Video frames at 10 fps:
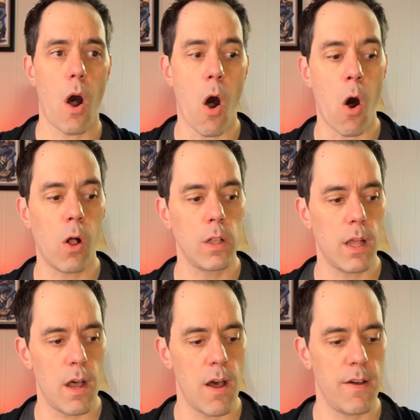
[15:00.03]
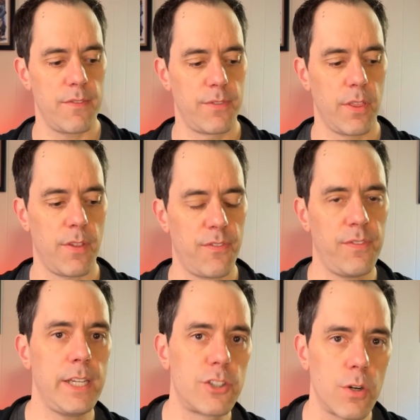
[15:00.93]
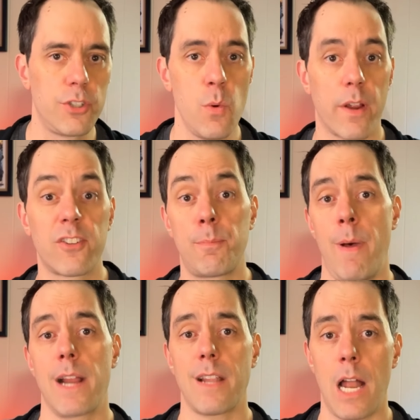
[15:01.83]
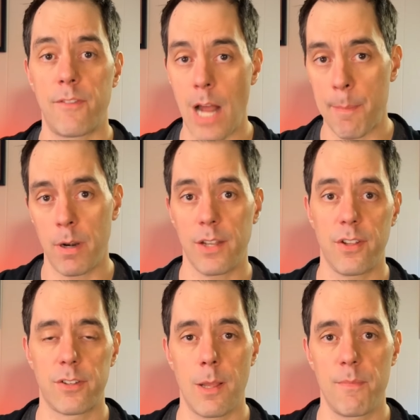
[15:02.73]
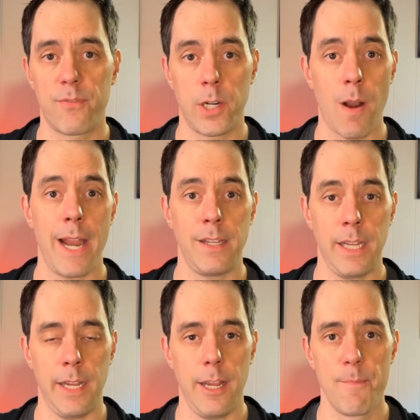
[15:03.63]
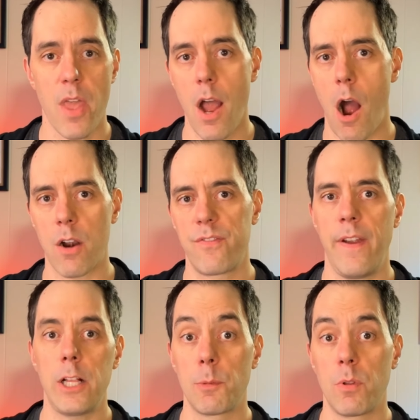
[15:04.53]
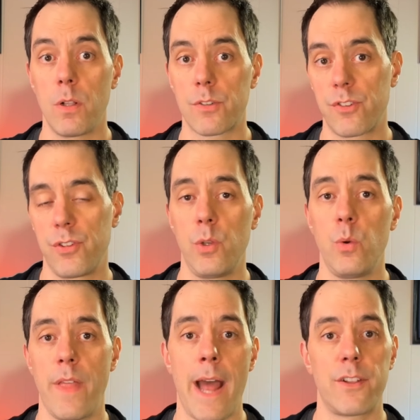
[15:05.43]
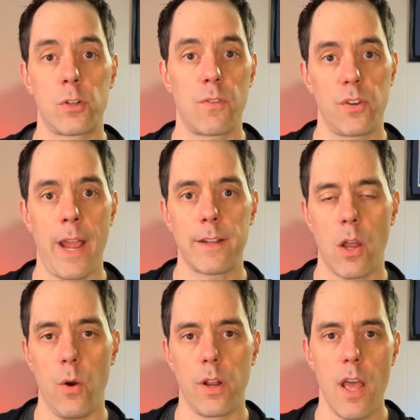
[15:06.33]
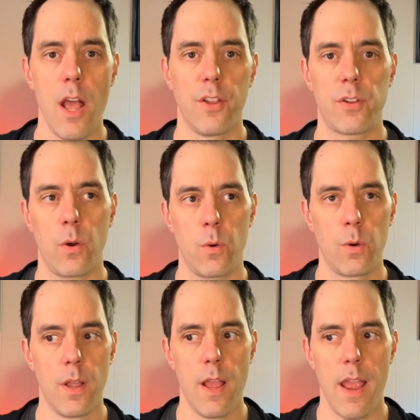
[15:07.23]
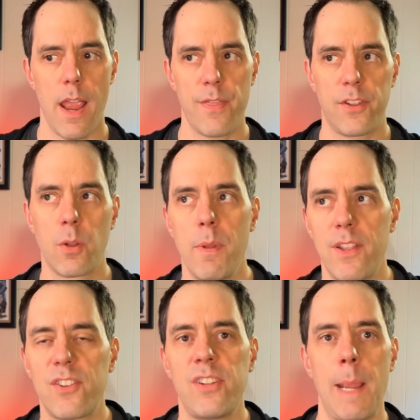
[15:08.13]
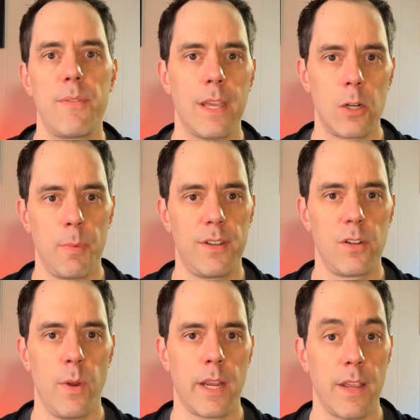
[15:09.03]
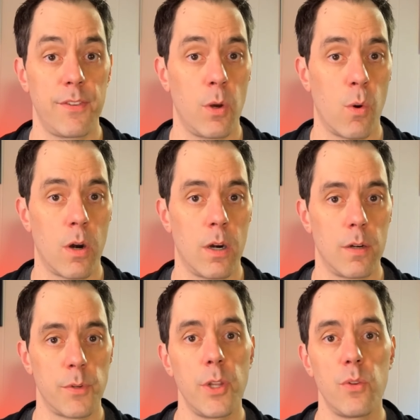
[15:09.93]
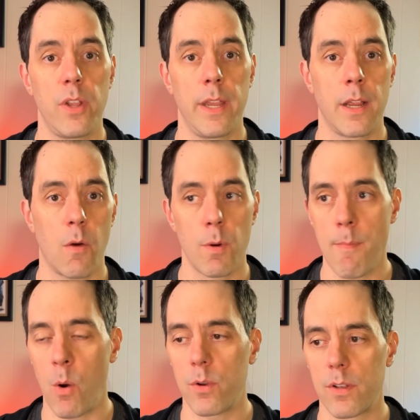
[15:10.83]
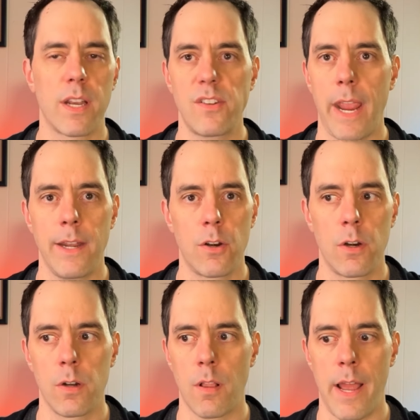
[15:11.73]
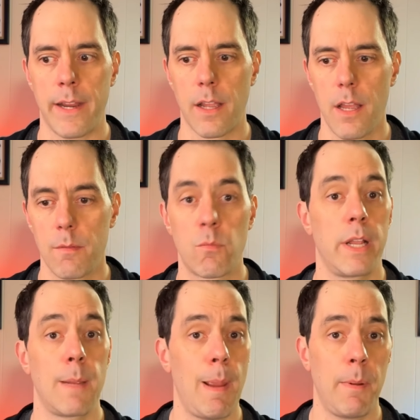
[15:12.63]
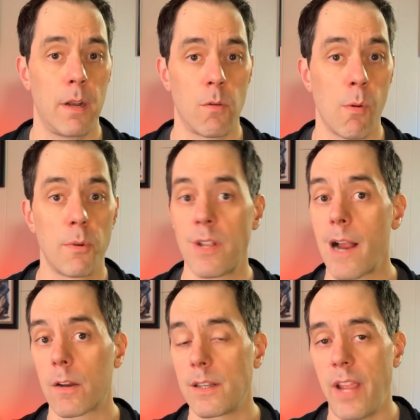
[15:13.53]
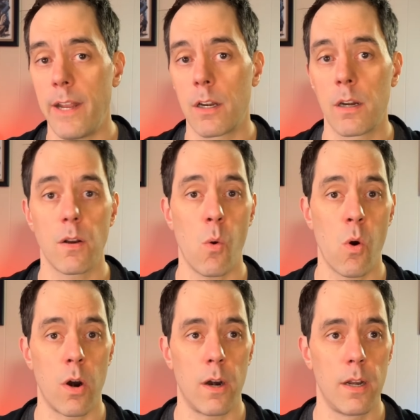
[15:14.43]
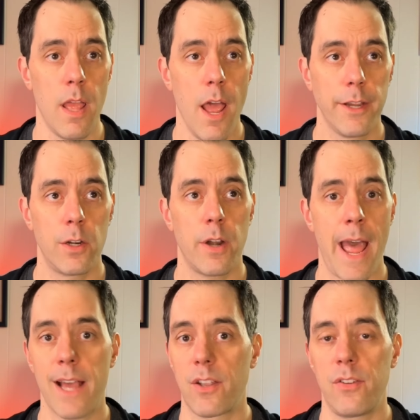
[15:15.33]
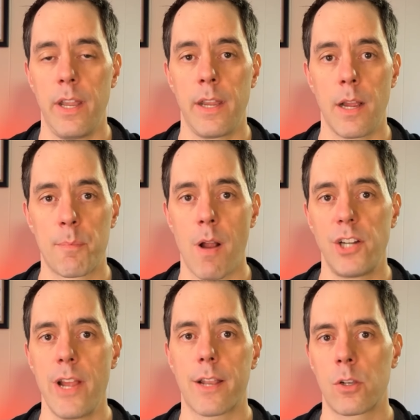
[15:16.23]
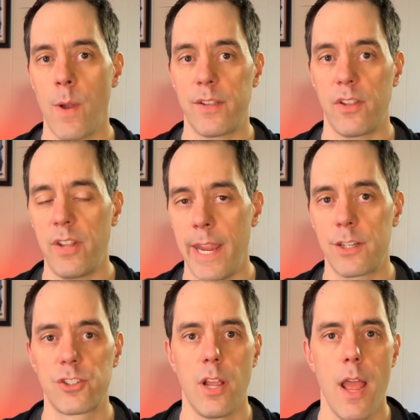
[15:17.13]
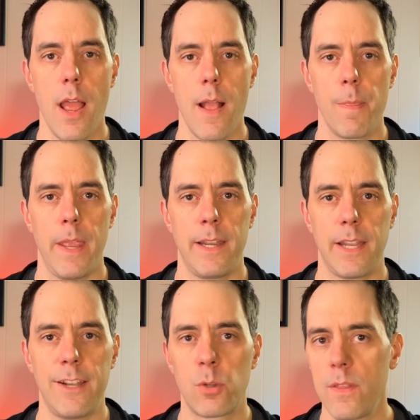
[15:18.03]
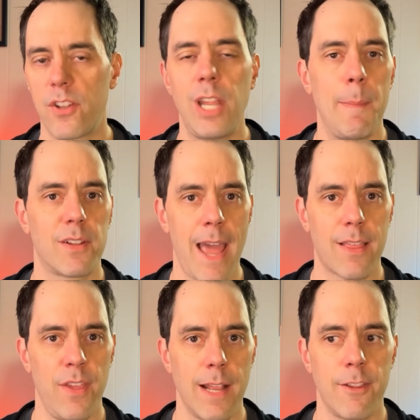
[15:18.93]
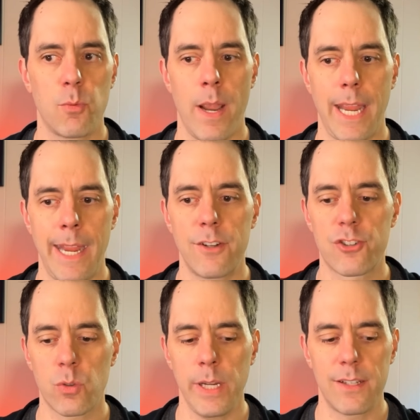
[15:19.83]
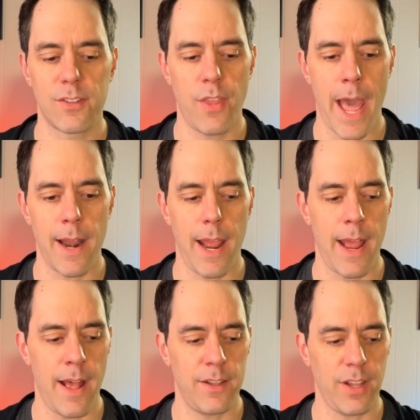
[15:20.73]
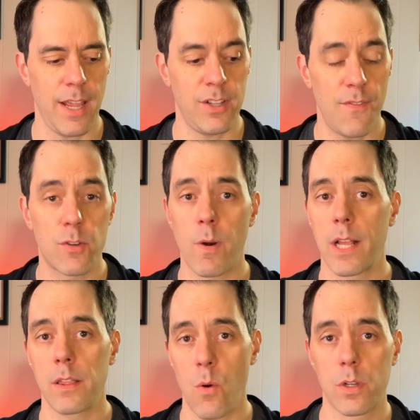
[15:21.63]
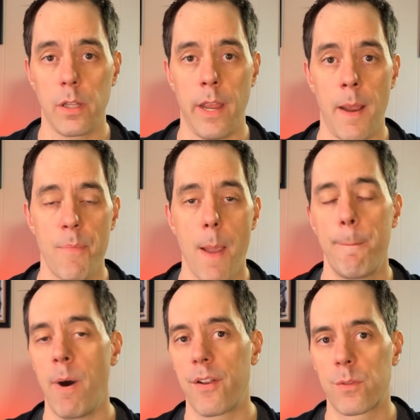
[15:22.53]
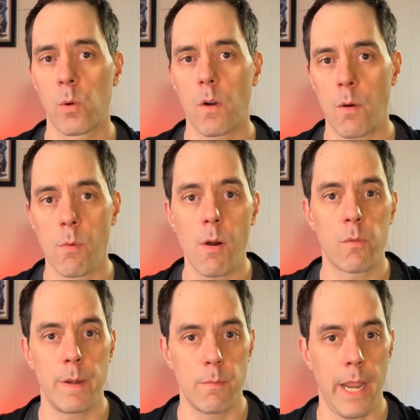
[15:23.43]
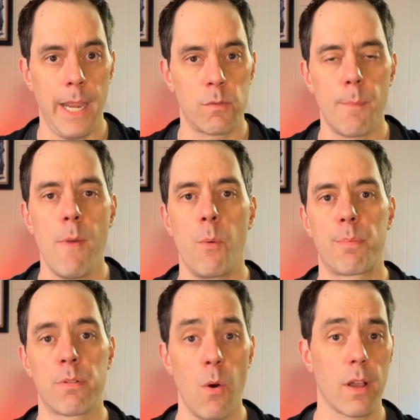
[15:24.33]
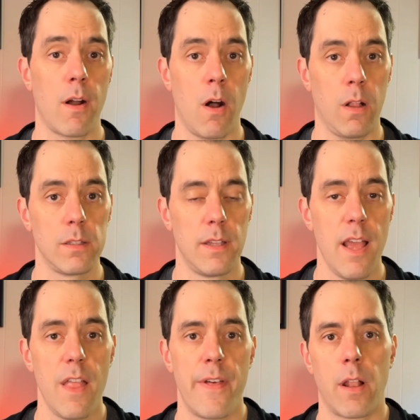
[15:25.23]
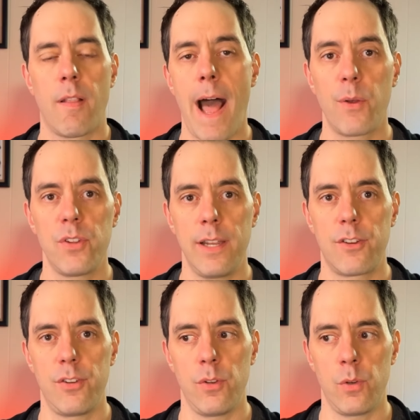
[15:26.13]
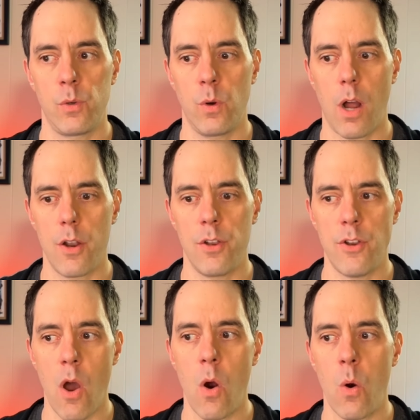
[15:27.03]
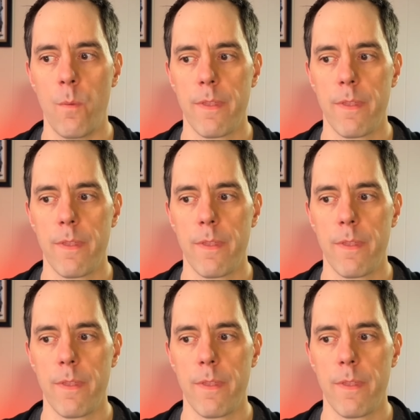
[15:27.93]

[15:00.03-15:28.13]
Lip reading: all of the features you expect out of an operating system for your IDE are available to that server-side code. So this would be the same thing it would be doing if you're using a remote container, like running it maybe in a remote Docker container, or you're accessing a project through SSH. It's doing the same exact thing. This way, it treats that as if it's running locally, but through a remote protocol that allows it to know